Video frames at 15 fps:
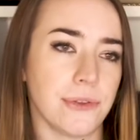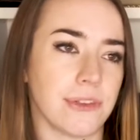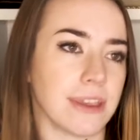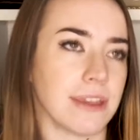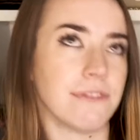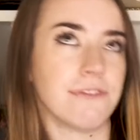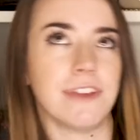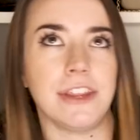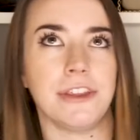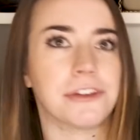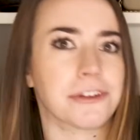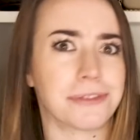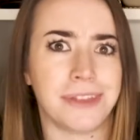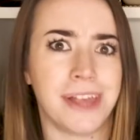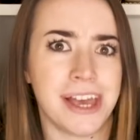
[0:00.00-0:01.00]
It can fit
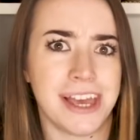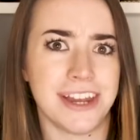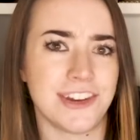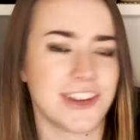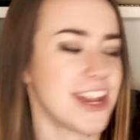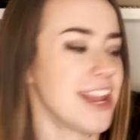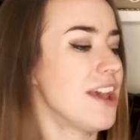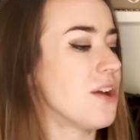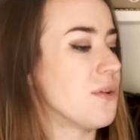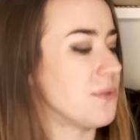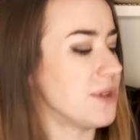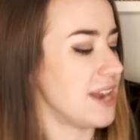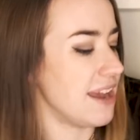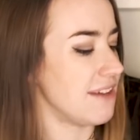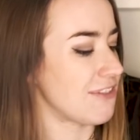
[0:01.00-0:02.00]
your lunch.
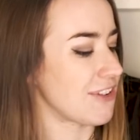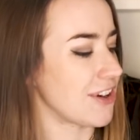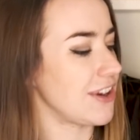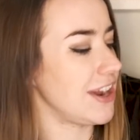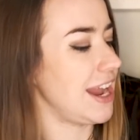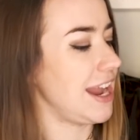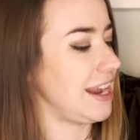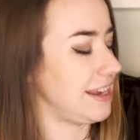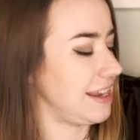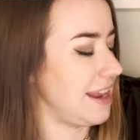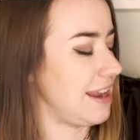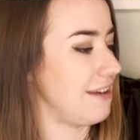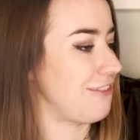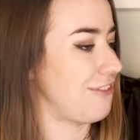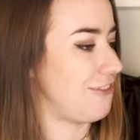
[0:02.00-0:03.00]
Whatever it
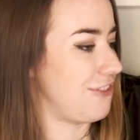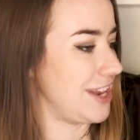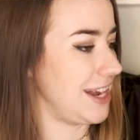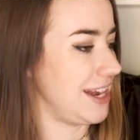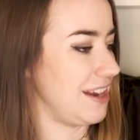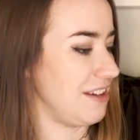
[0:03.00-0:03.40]
can fit it.